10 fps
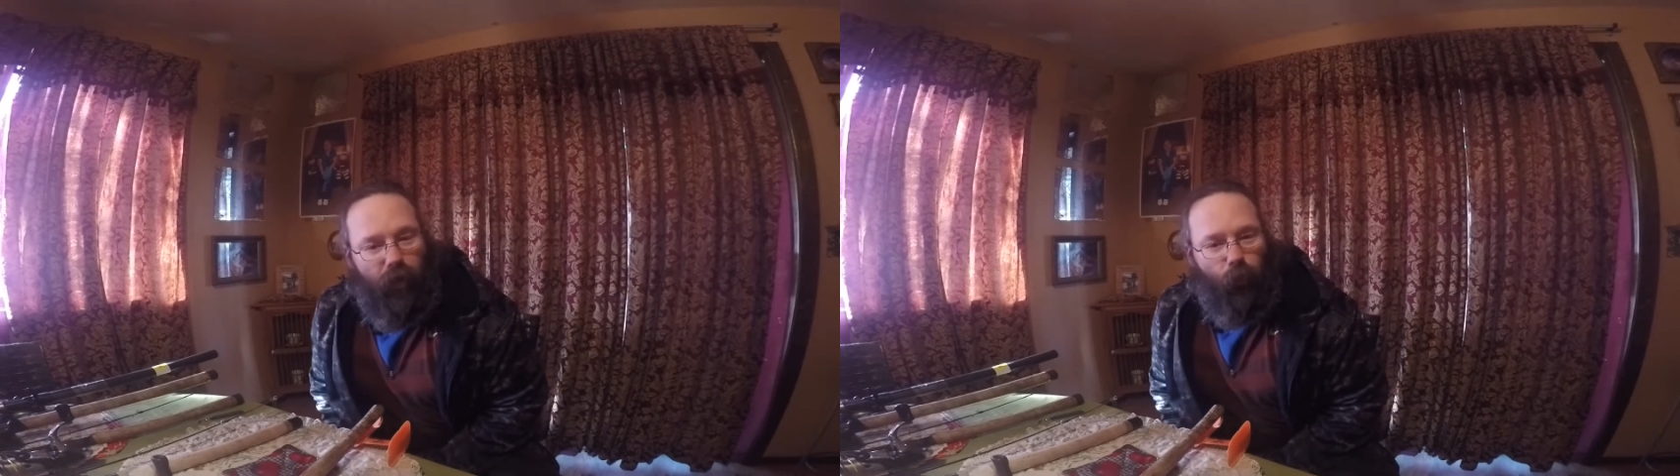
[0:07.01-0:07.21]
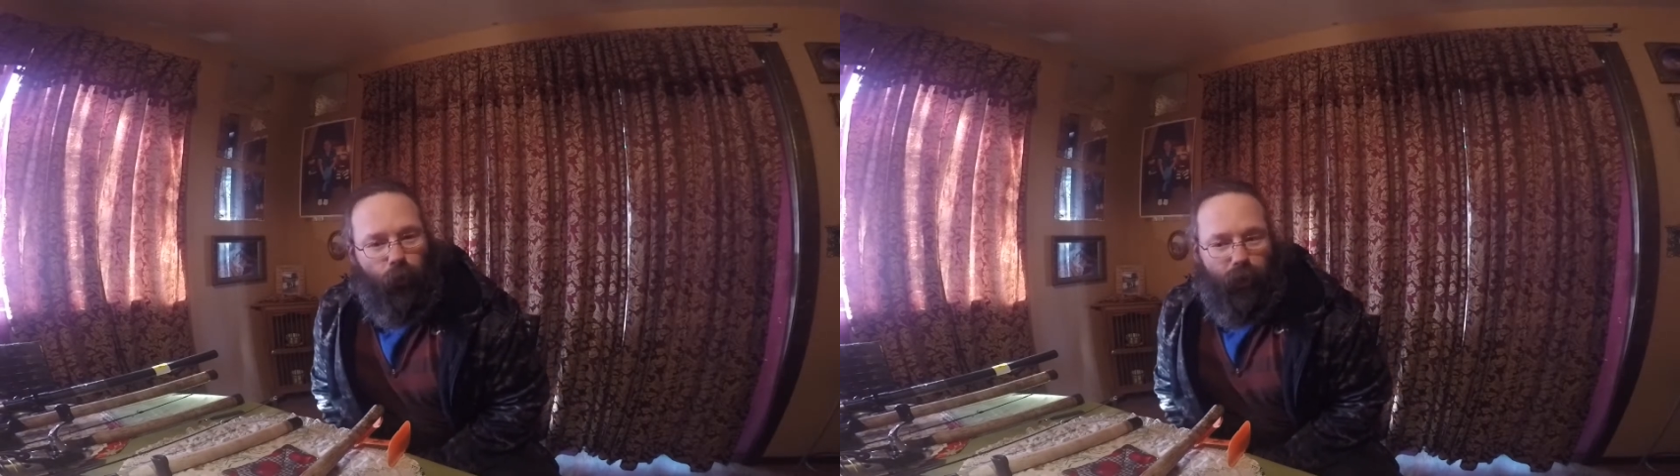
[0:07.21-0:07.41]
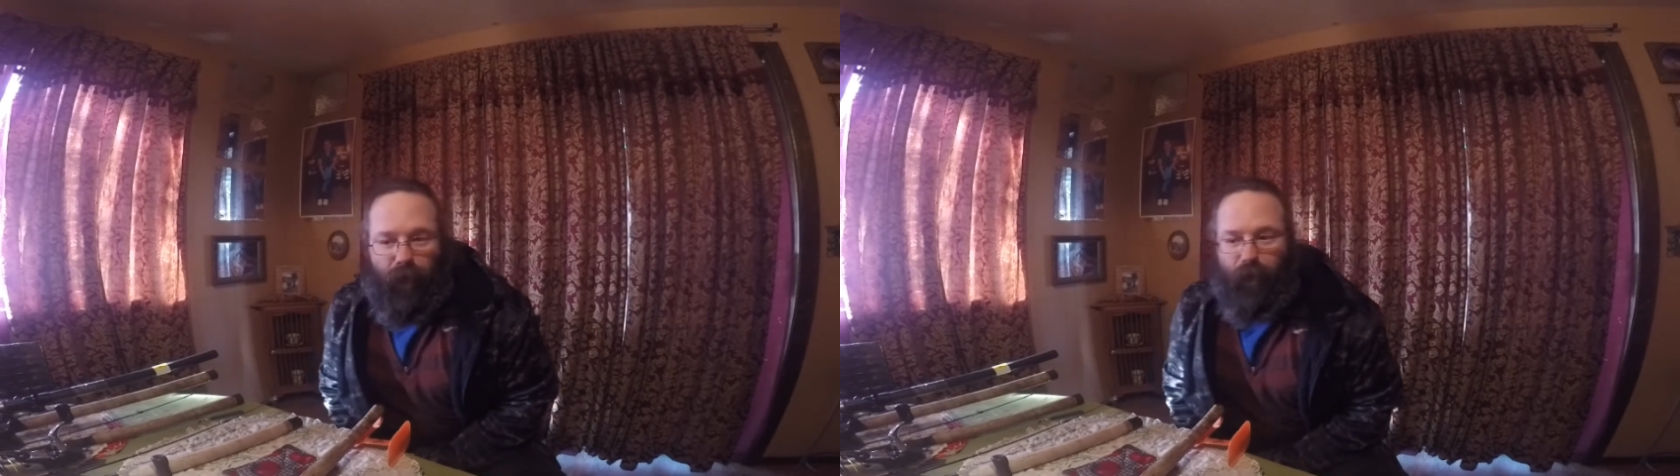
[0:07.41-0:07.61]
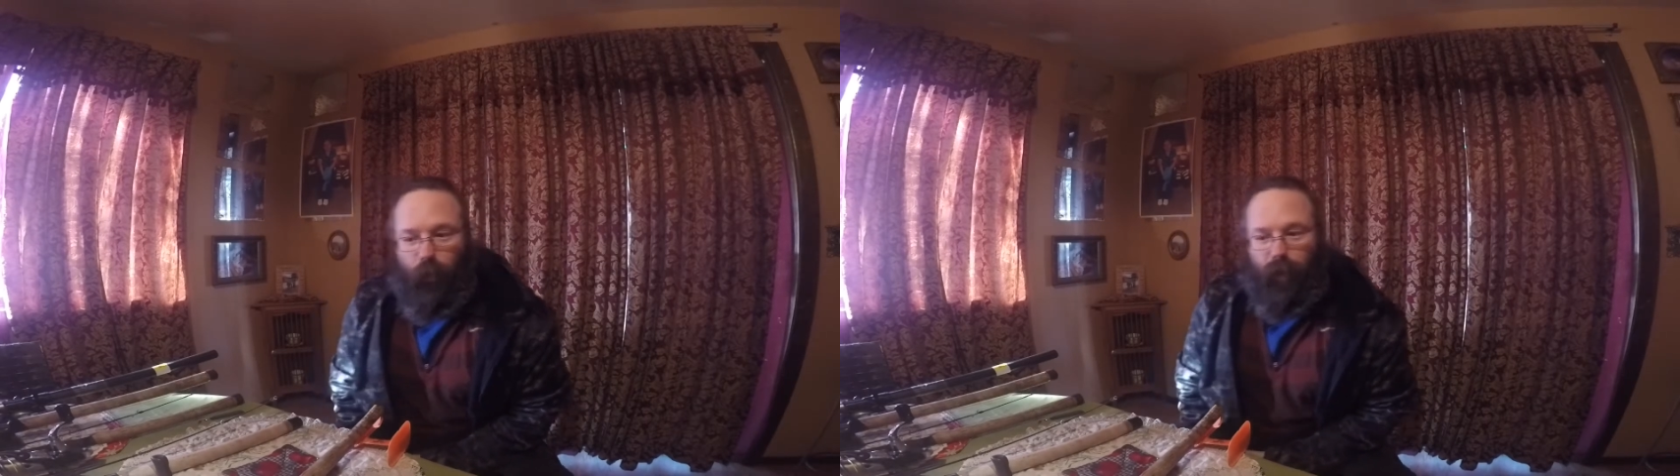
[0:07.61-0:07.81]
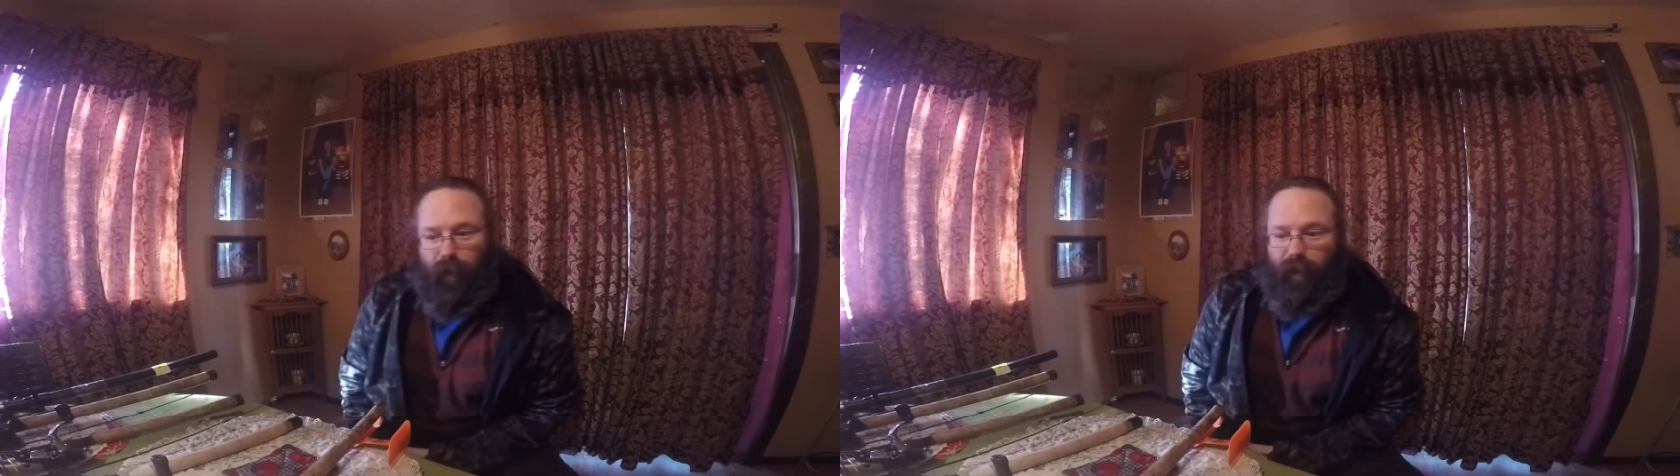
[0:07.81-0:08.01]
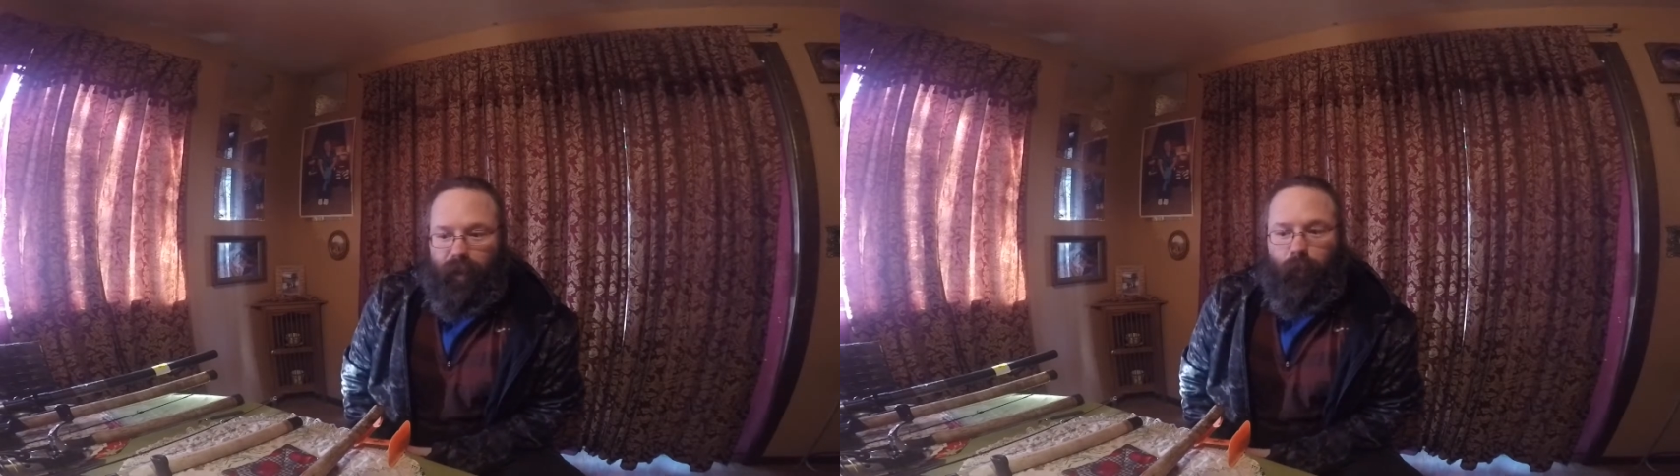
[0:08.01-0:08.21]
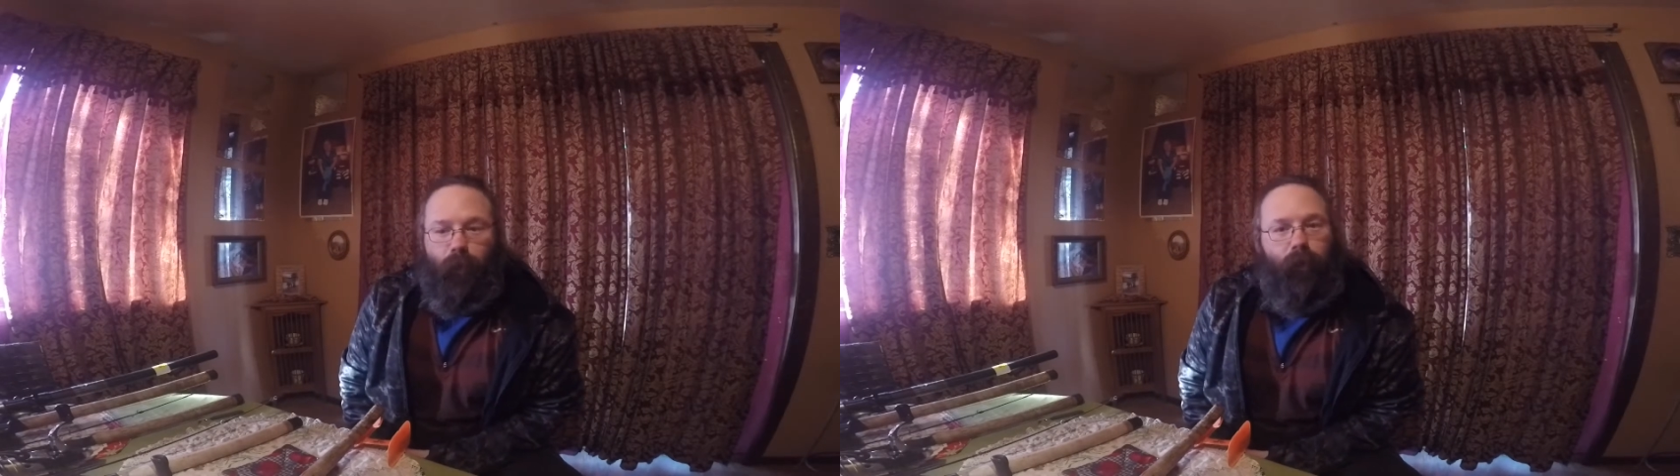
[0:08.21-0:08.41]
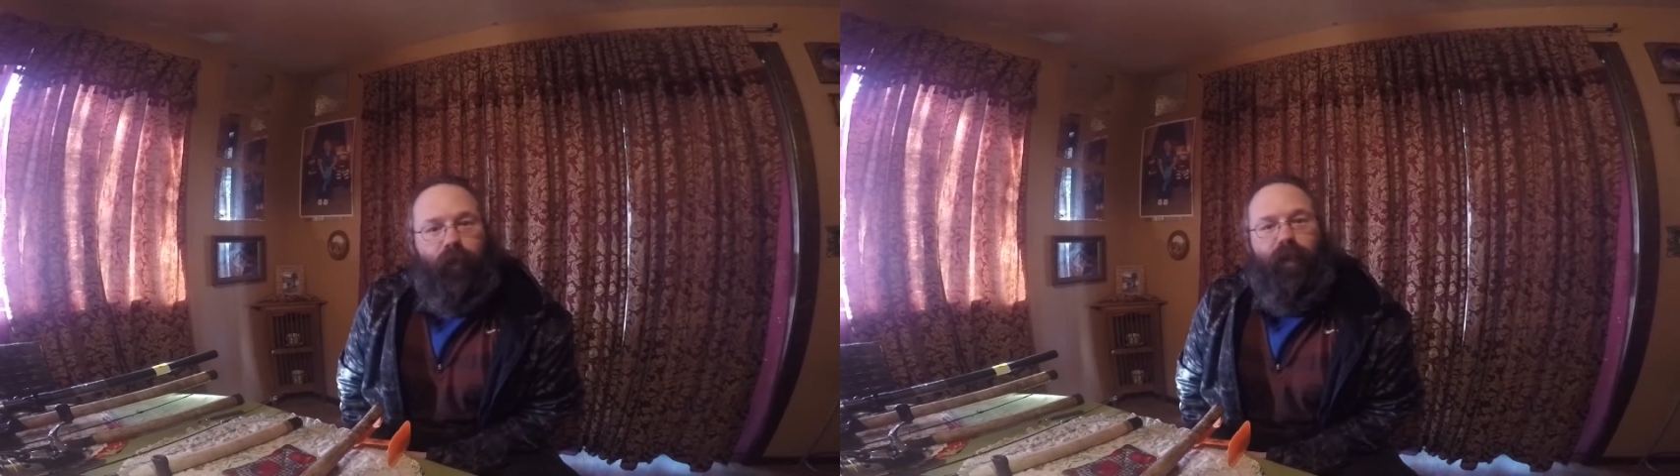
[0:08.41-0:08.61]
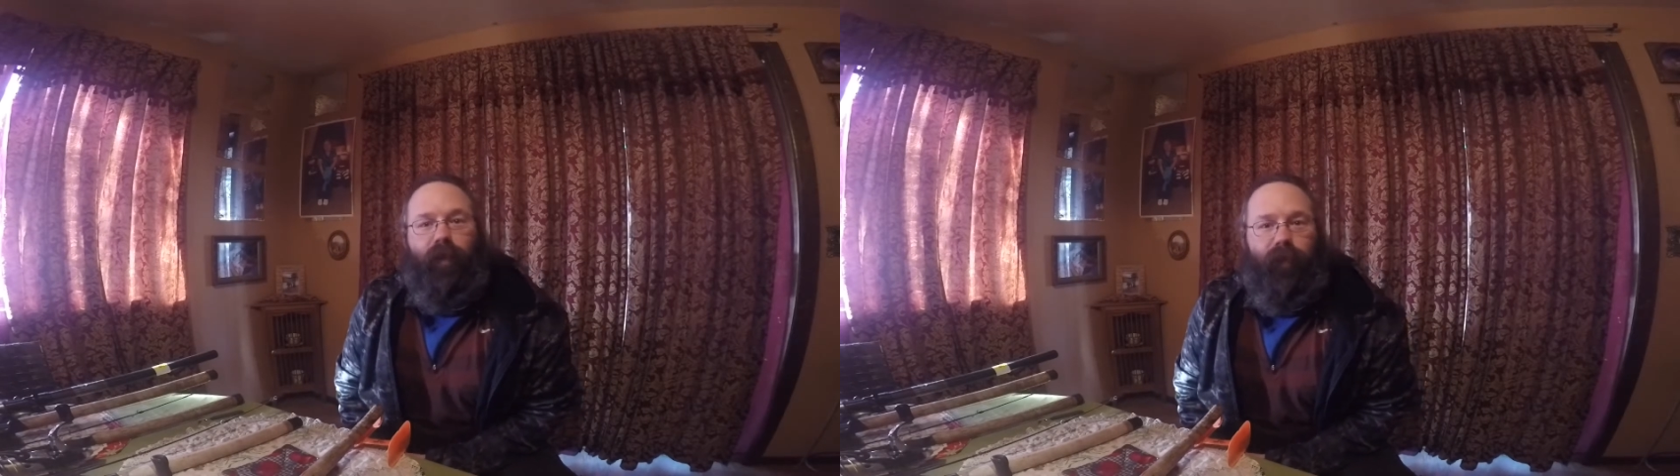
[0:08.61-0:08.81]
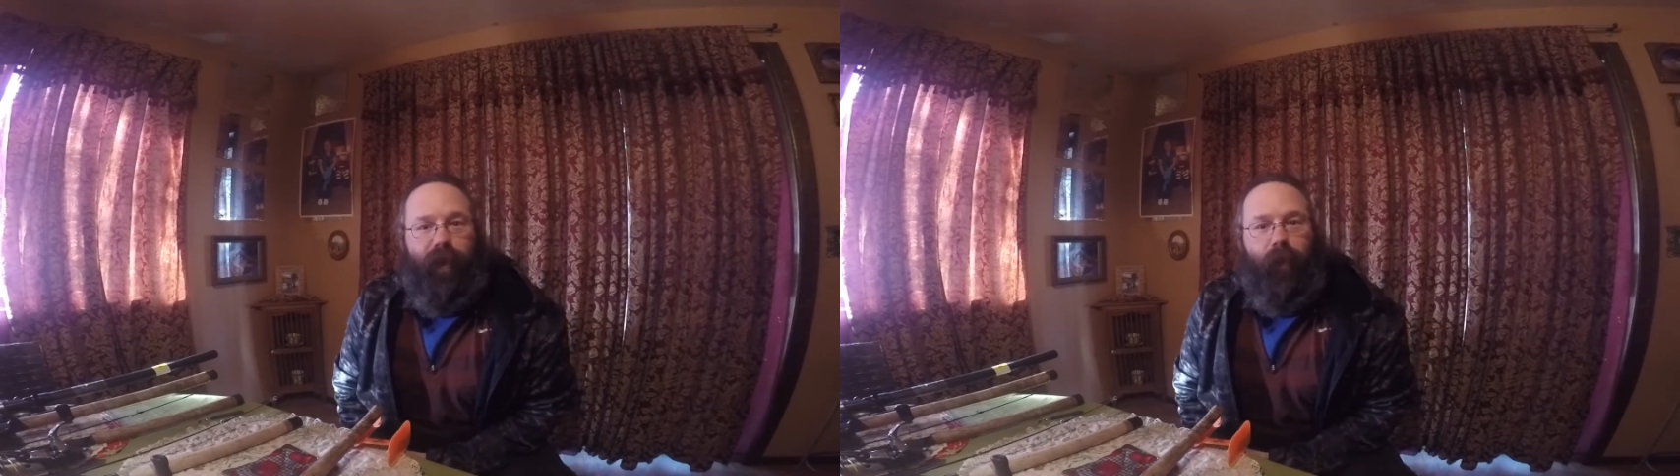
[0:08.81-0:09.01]
We're not doing our typical fishing
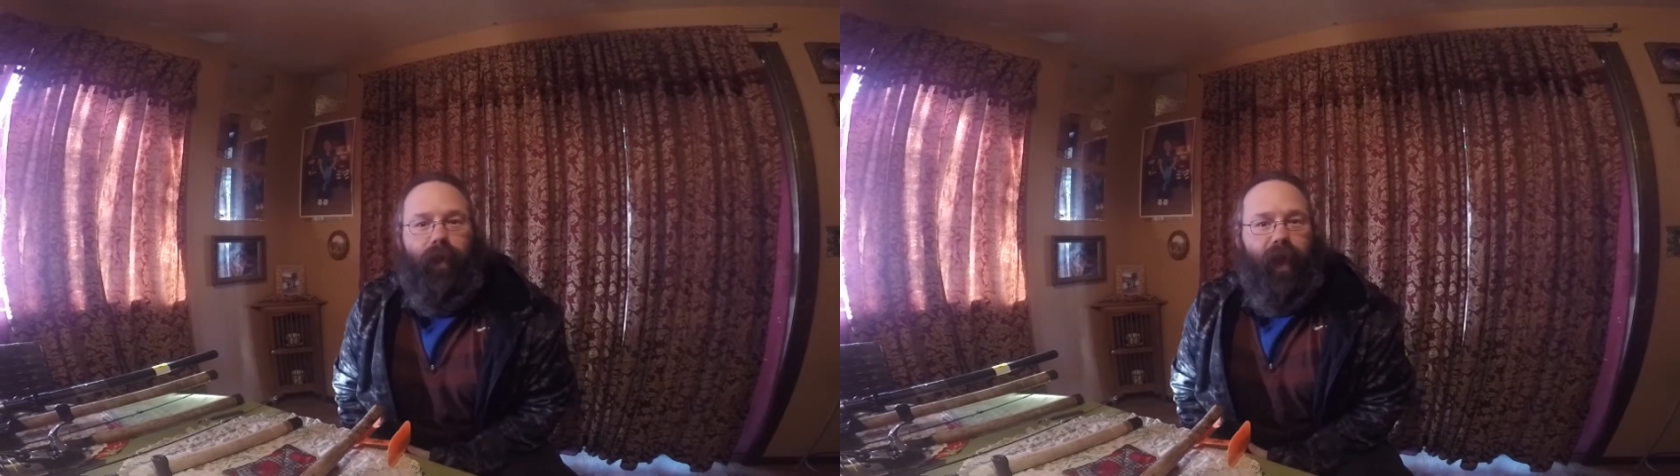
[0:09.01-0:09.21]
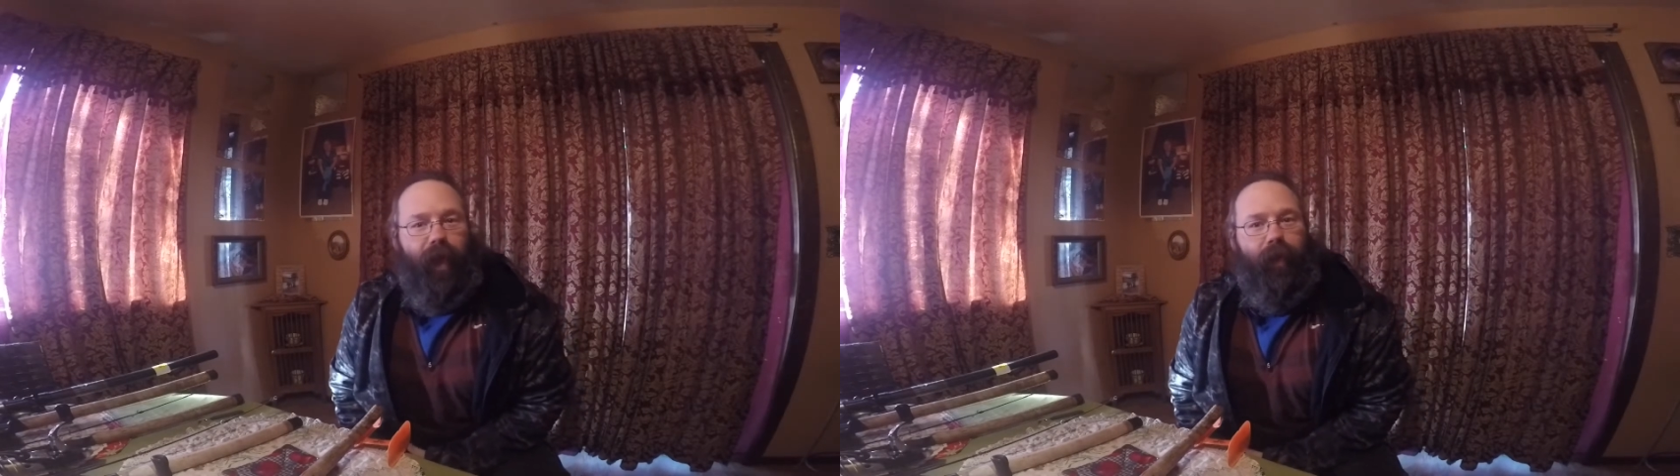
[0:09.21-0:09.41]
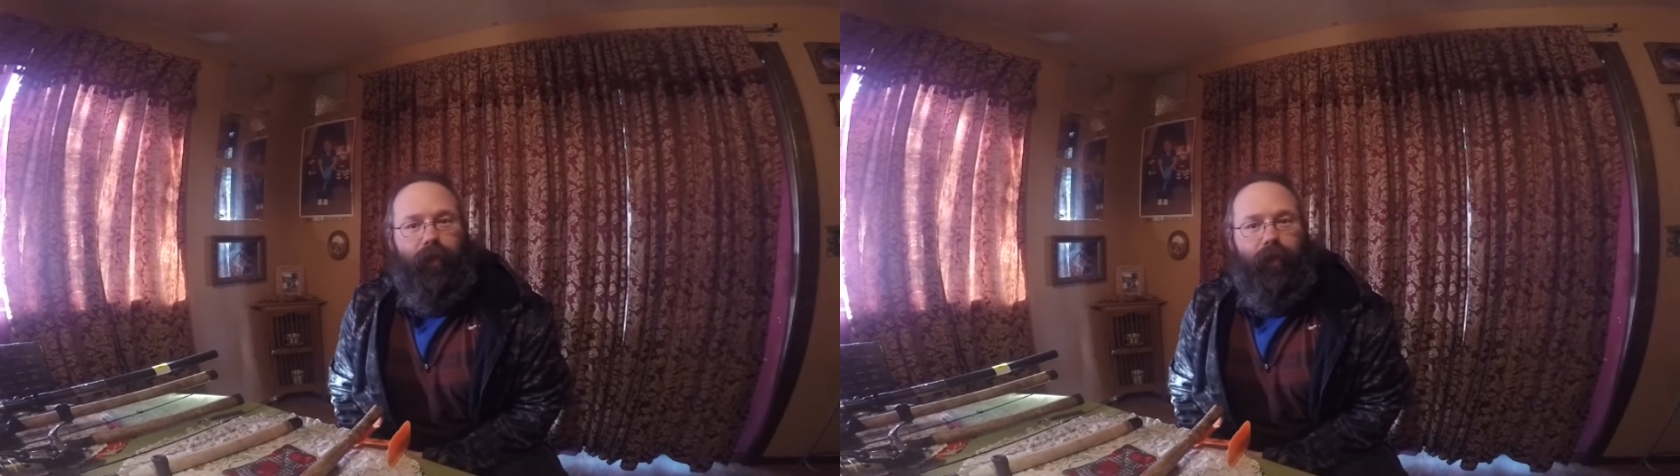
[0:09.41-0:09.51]
video today.